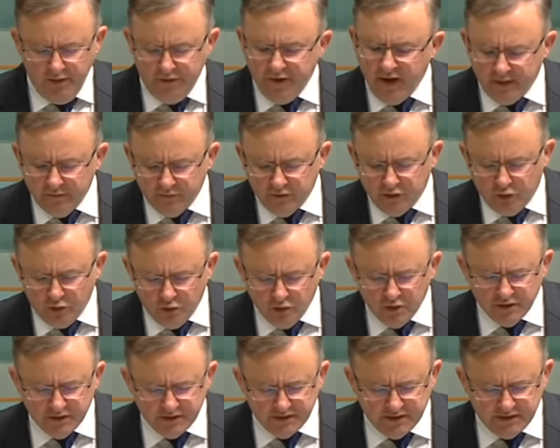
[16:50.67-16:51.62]
That, of
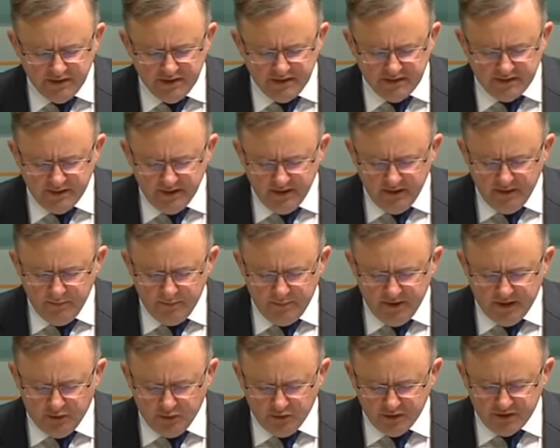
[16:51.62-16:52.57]
course, is
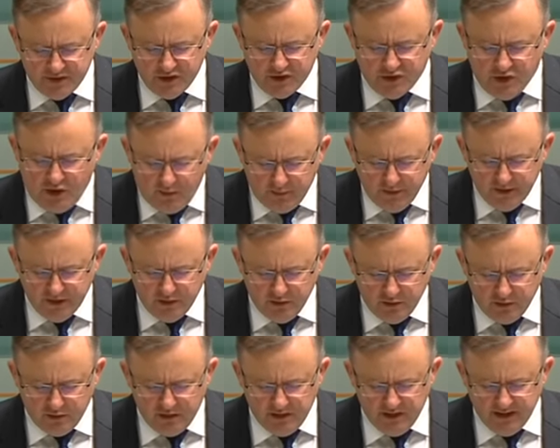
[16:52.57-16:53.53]
because the common
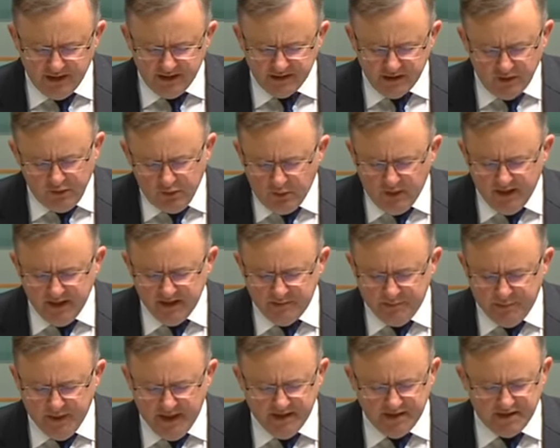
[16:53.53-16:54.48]
law has always
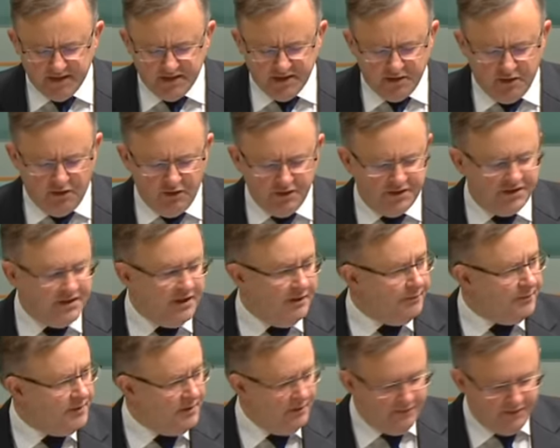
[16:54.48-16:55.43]
based the
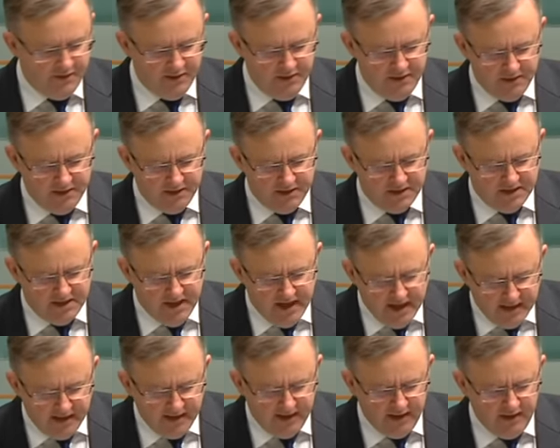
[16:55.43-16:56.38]
concept of
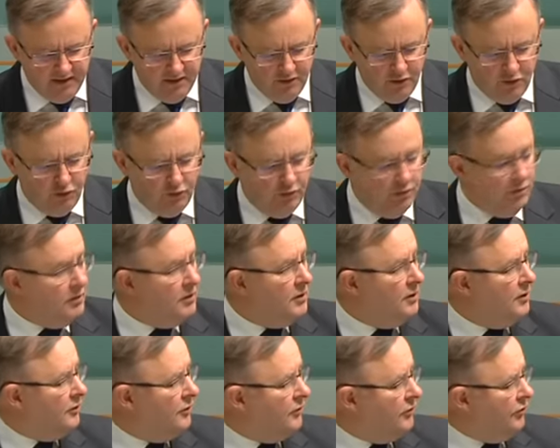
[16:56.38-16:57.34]
standing, or
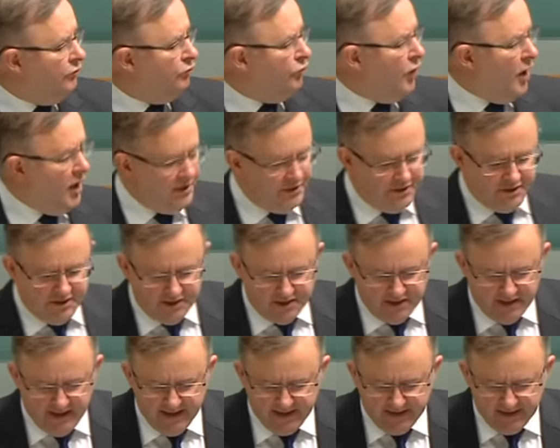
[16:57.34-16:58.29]
the right to
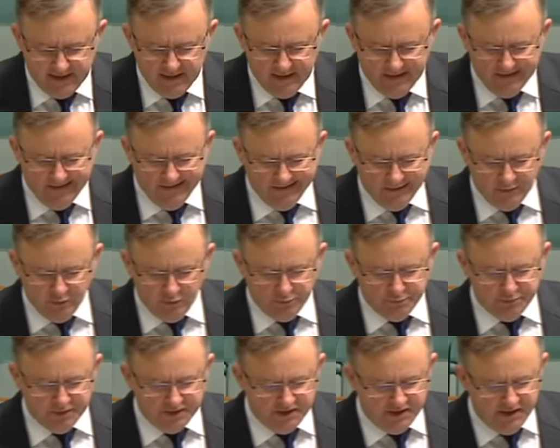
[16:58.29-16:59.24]
take legal
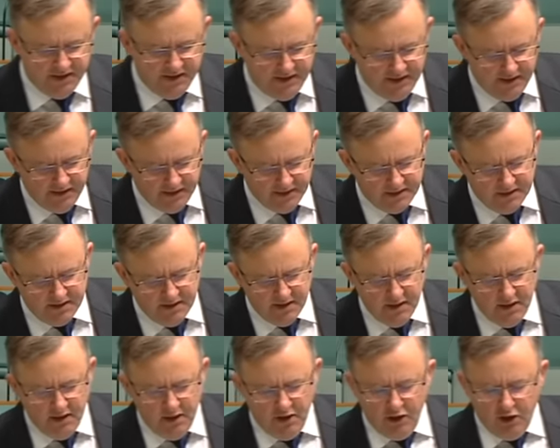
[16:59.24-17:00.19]
proceedings,
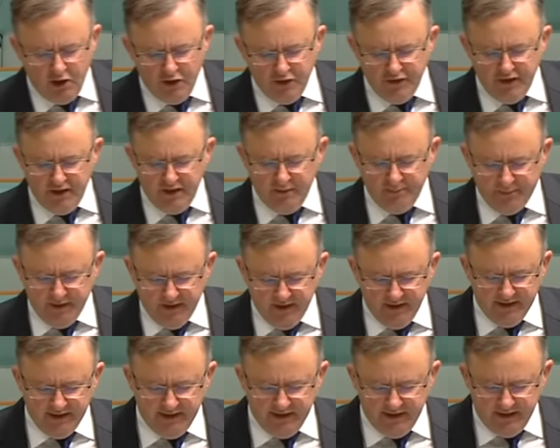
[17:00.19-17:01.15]
on the
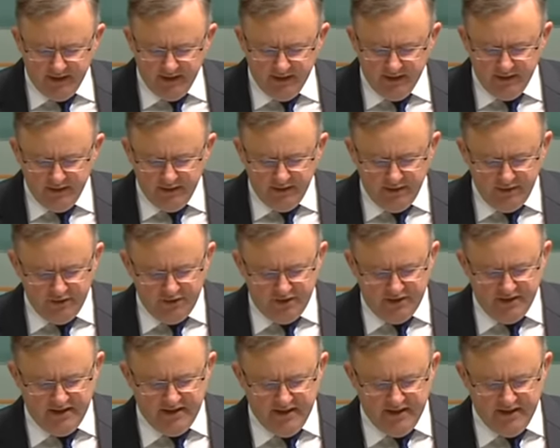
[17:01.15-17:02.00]
ability to